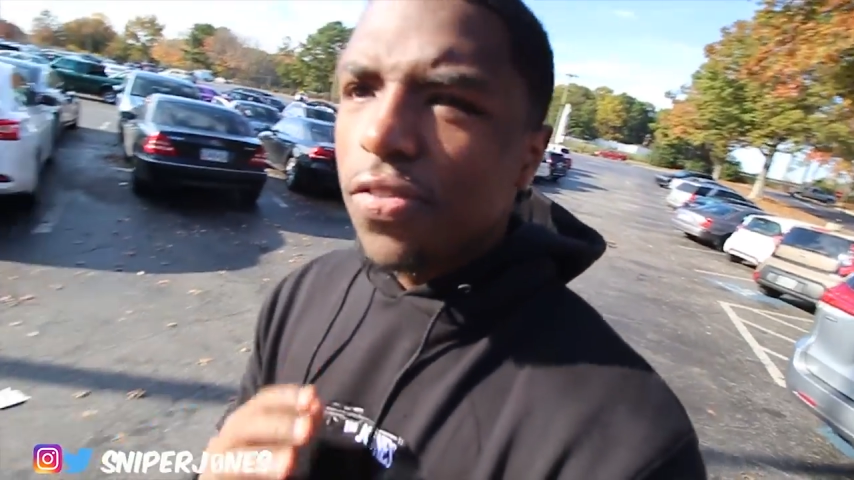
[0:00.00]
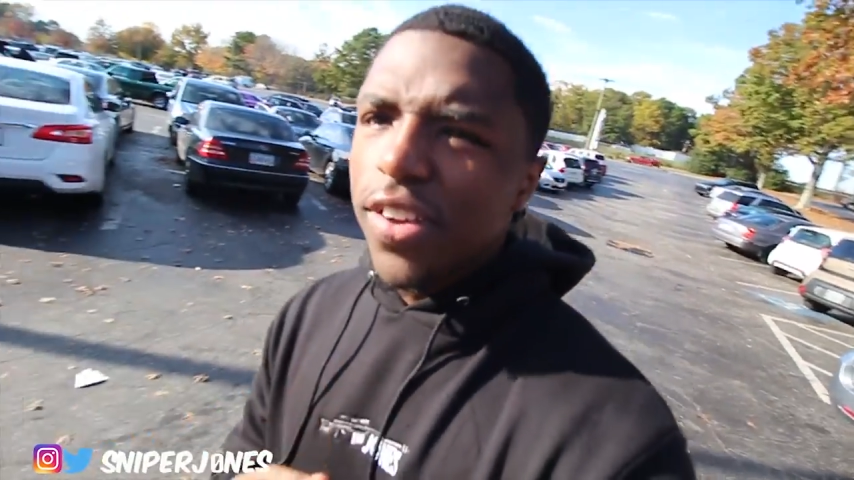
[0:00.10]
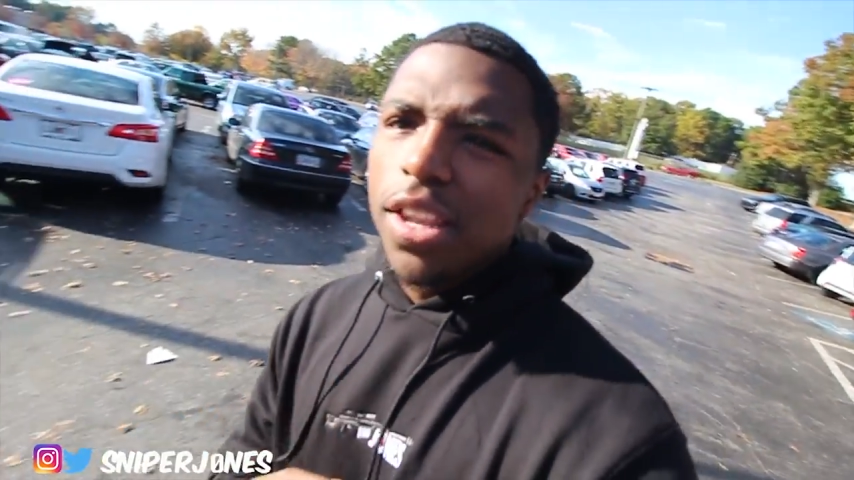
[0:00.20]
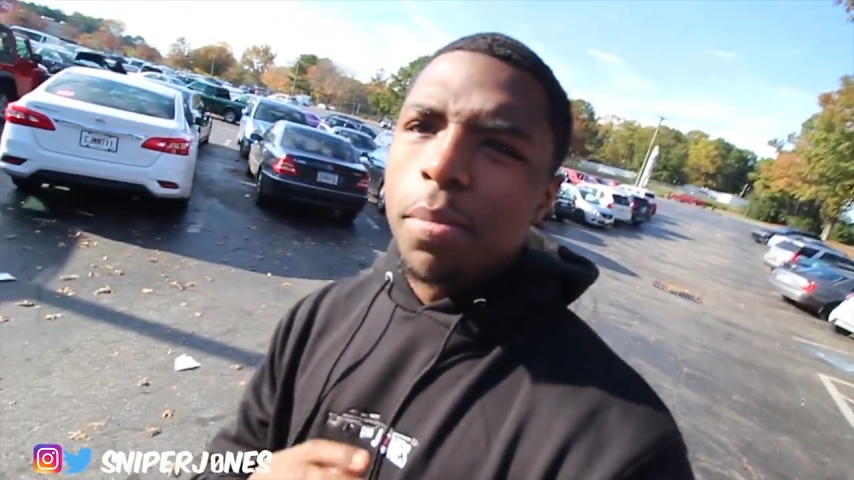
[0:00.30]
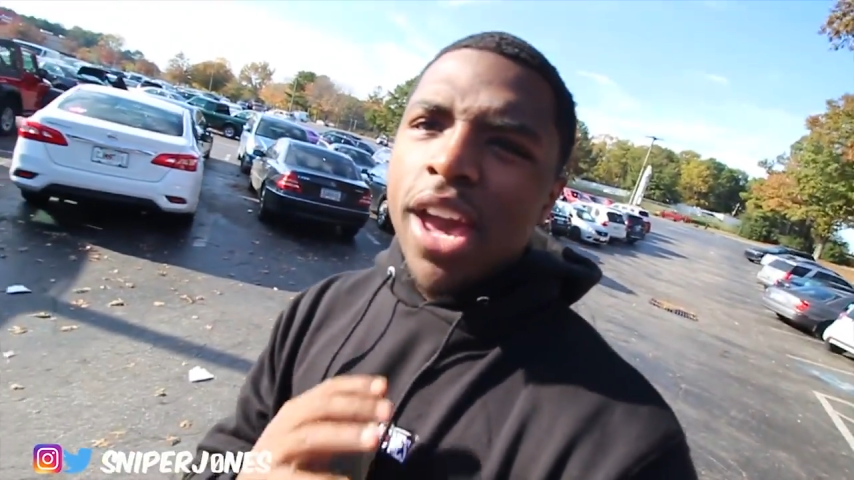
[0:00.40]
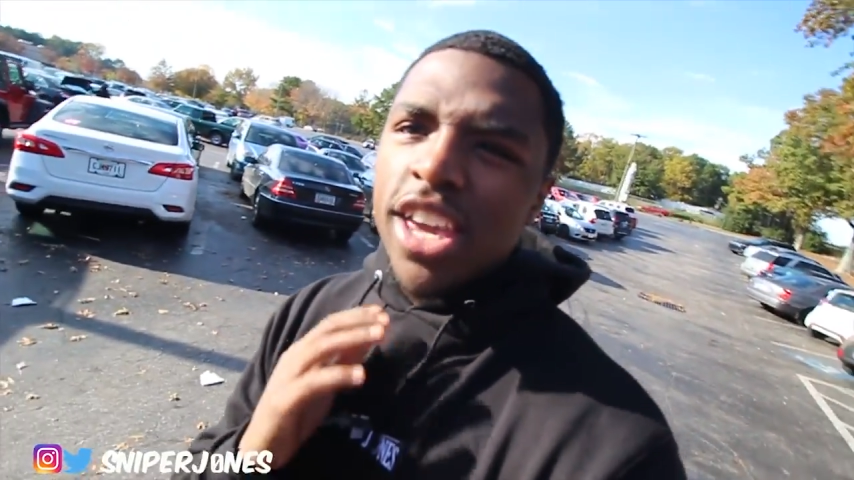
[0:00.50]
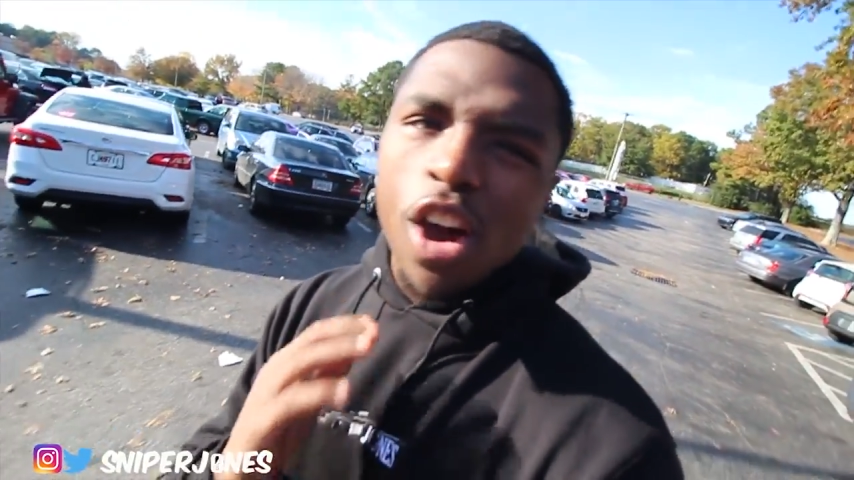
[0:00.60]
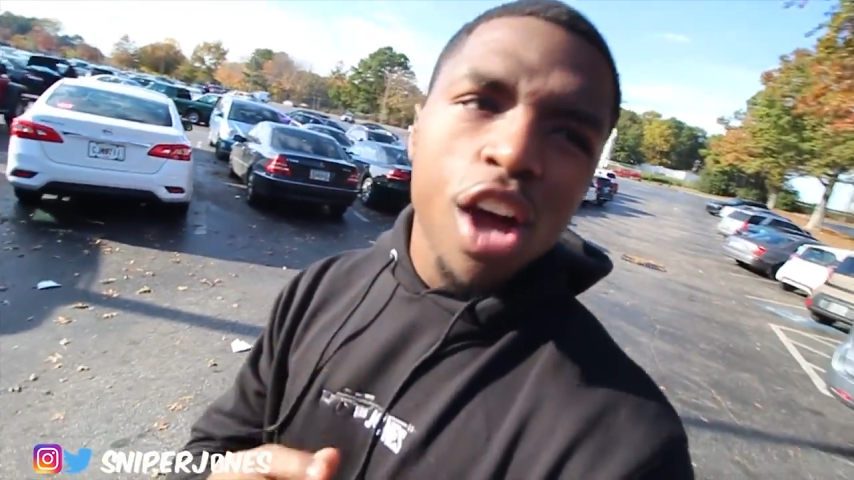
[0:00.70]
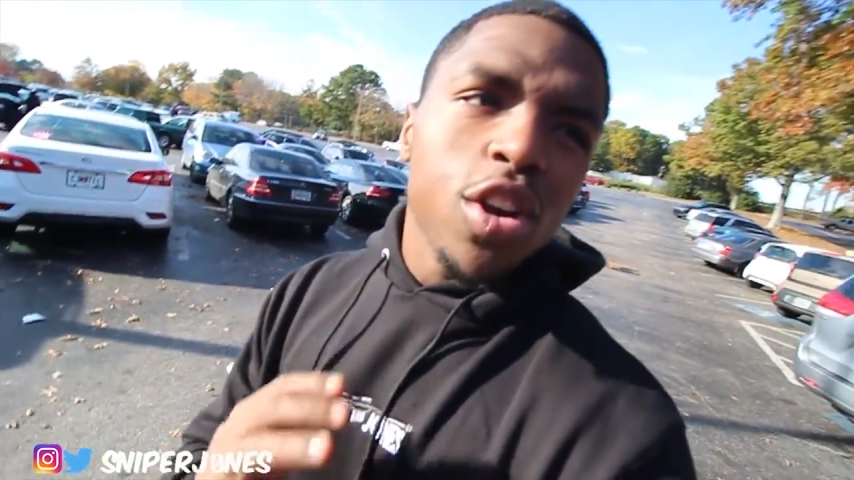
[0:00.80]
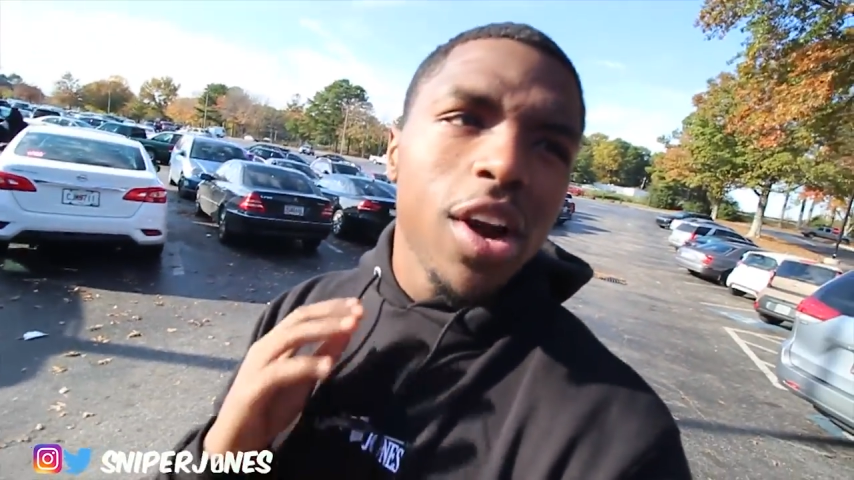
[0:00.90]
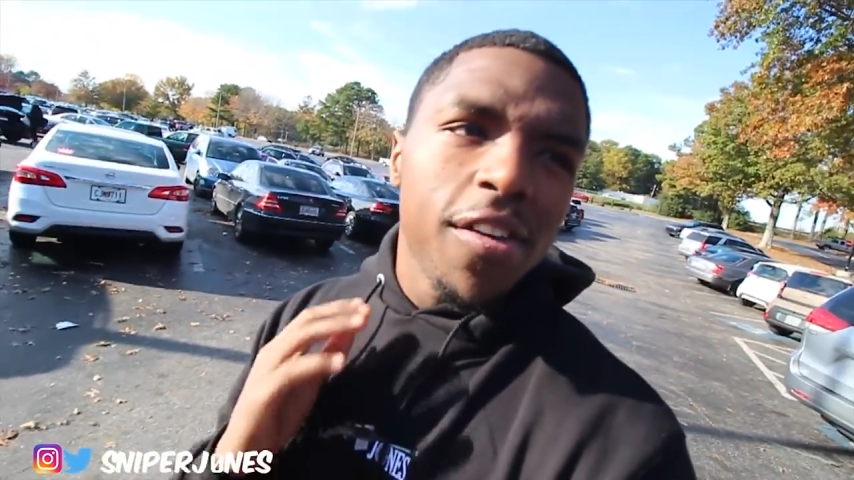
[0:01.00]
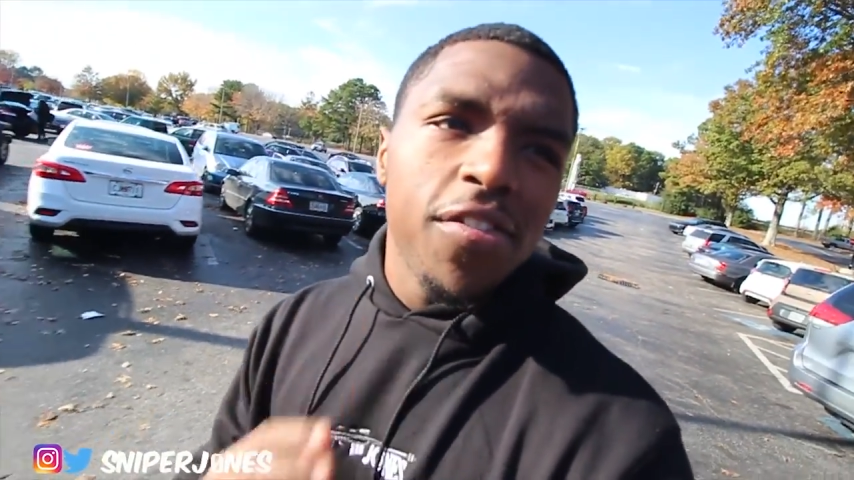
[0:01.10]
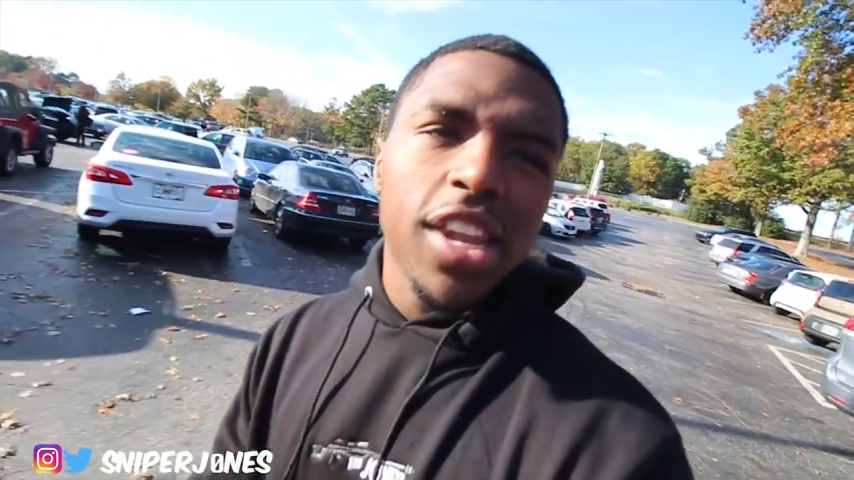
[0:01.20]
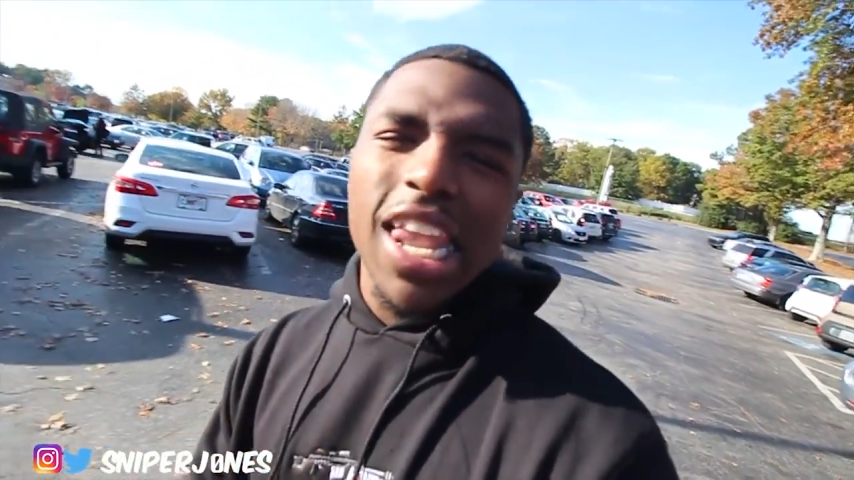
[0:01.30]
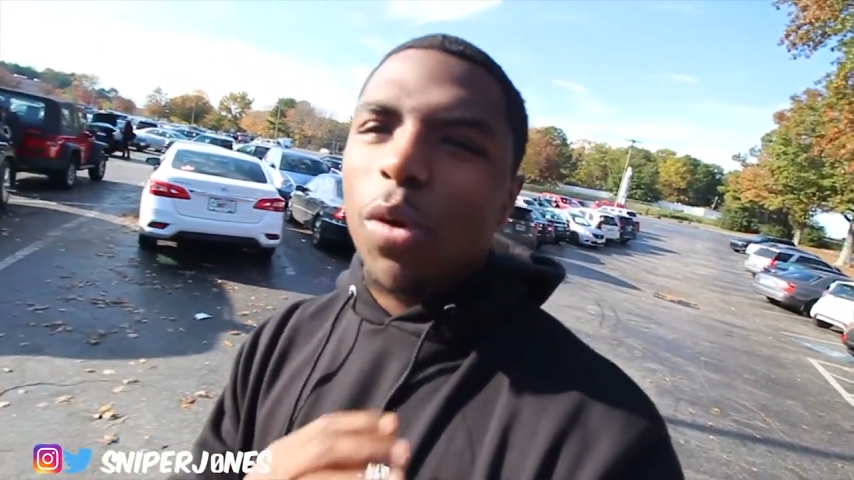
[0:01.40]
feeling, man. Y'all know that
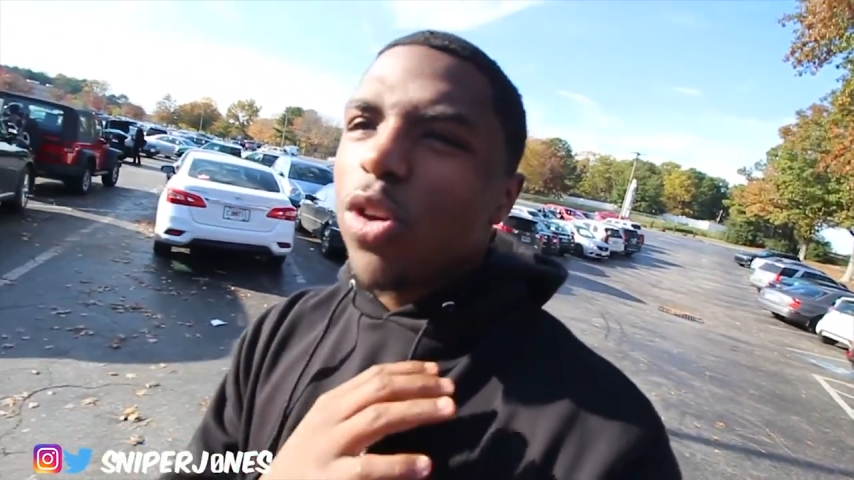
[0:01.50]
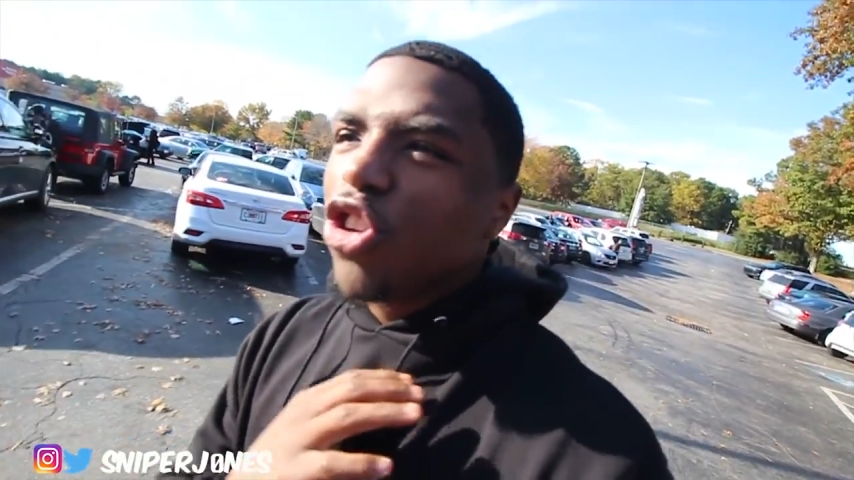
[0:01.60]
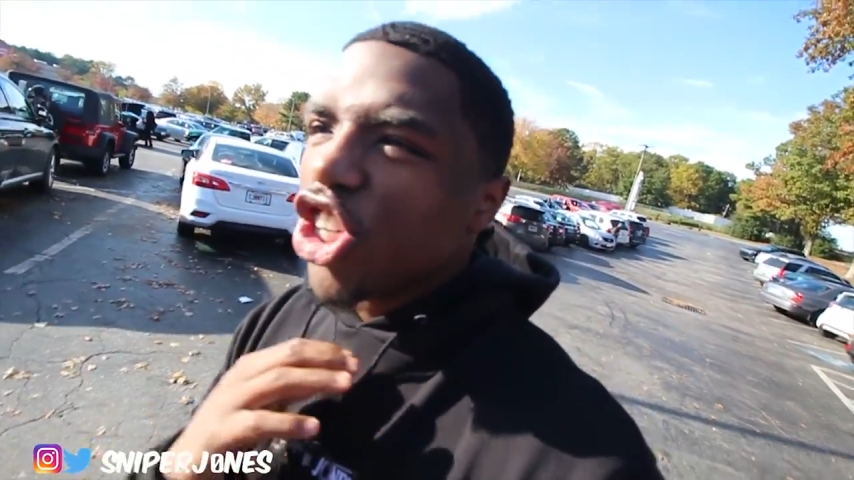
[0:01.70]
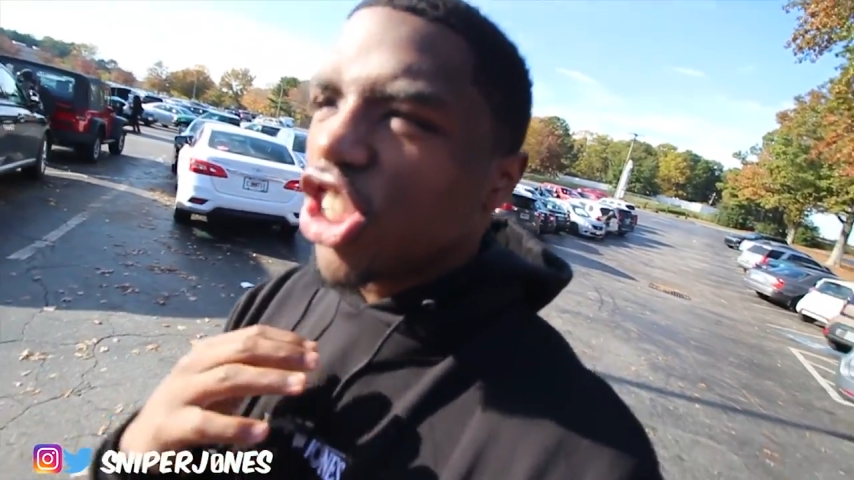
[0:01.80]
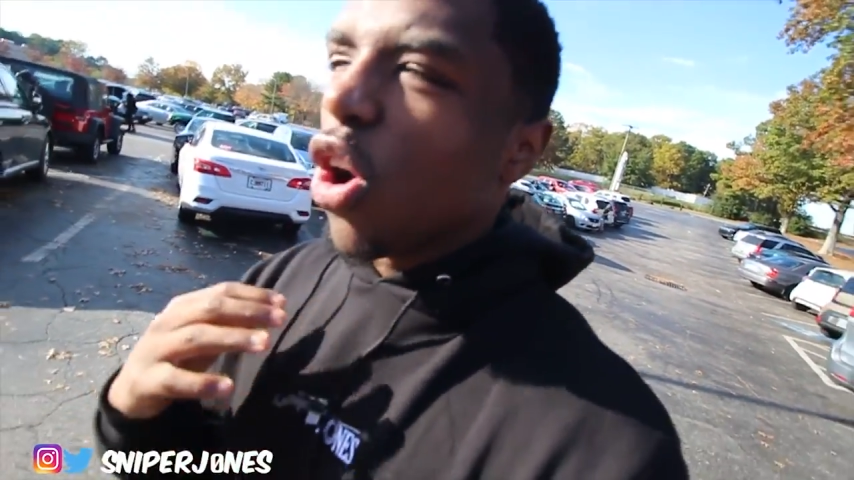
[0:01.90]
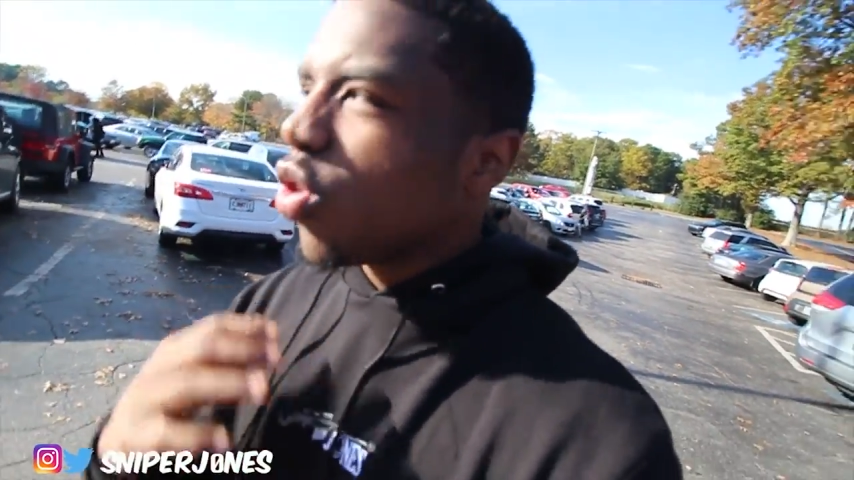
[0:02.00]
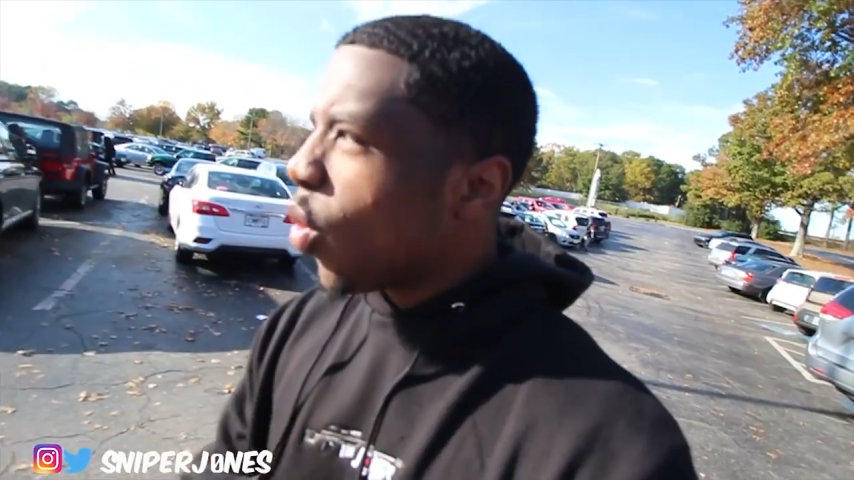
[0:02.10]
feeling like when you just don't